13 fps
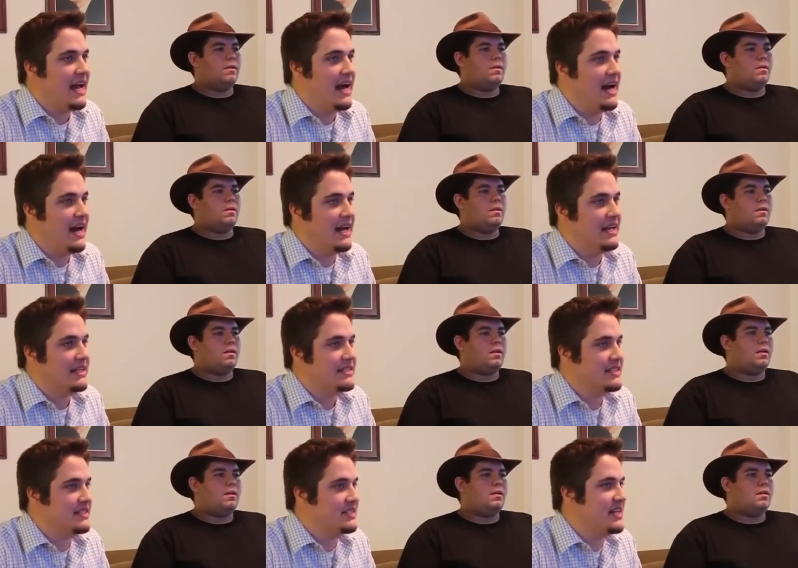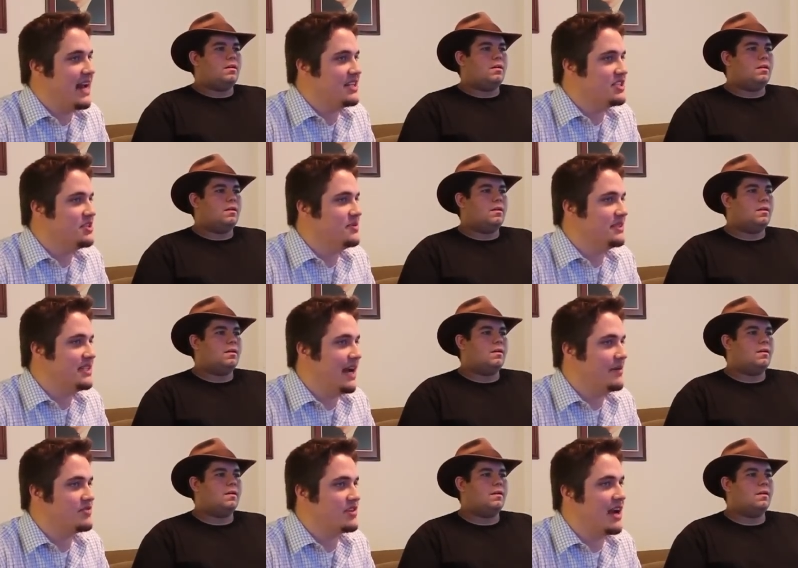Speaker 1: uh, since it has to do with
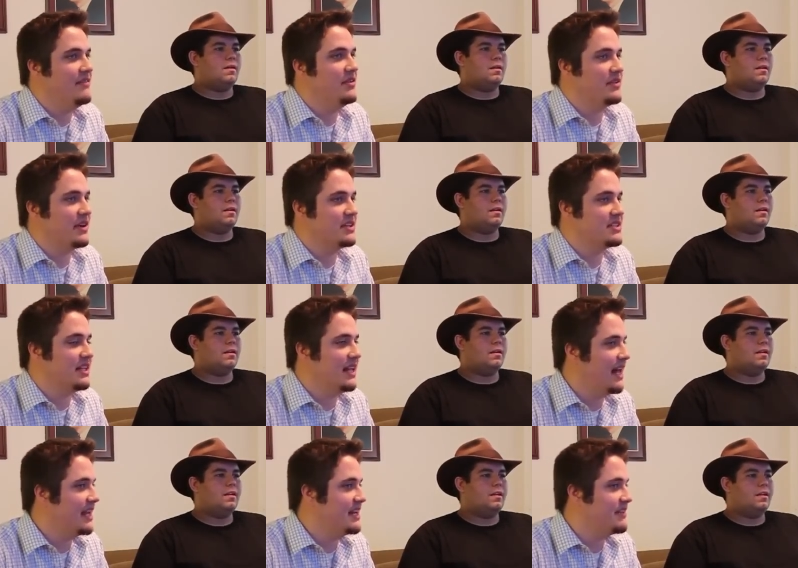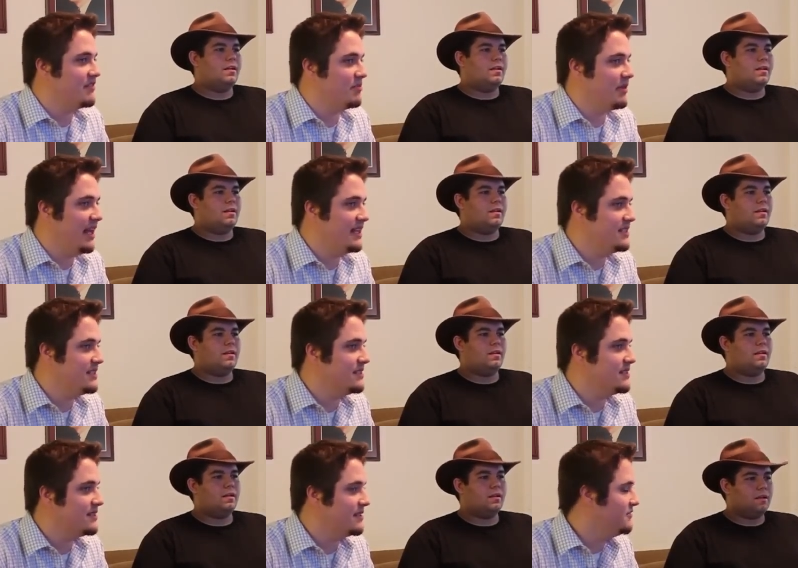time travel, there's a lot of different
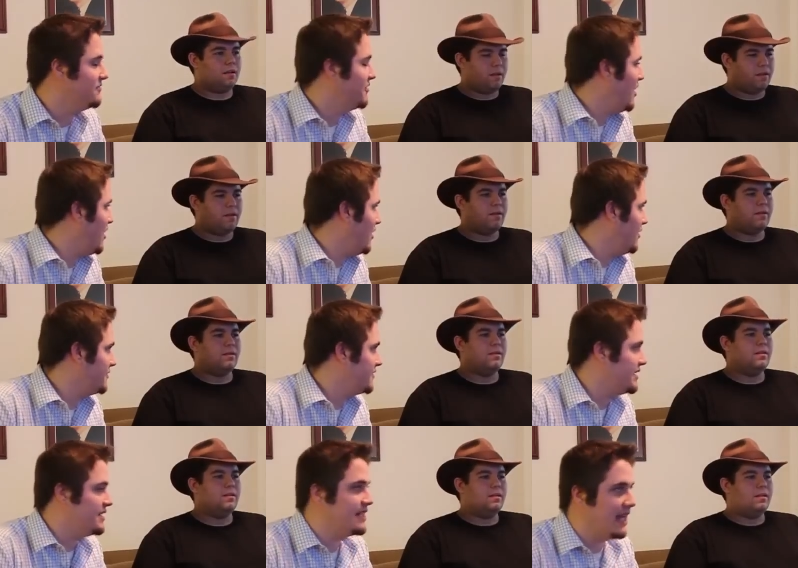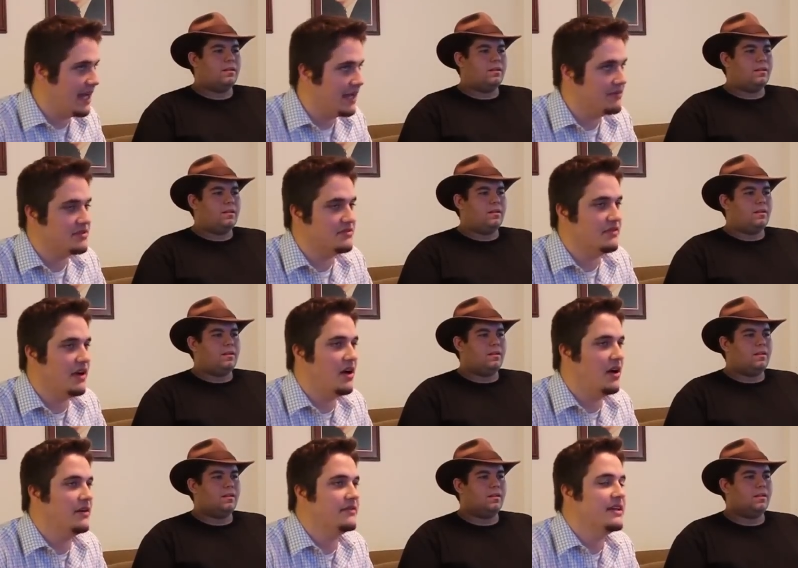places involved and times
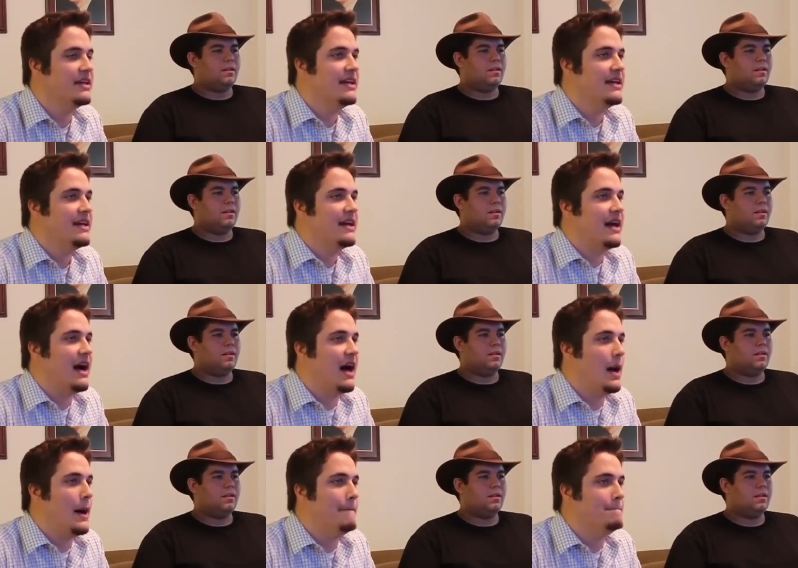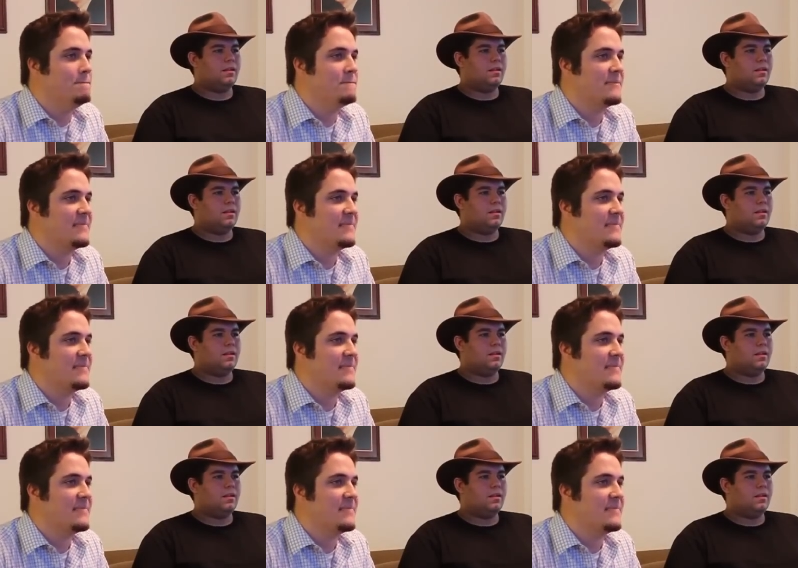involved. Um,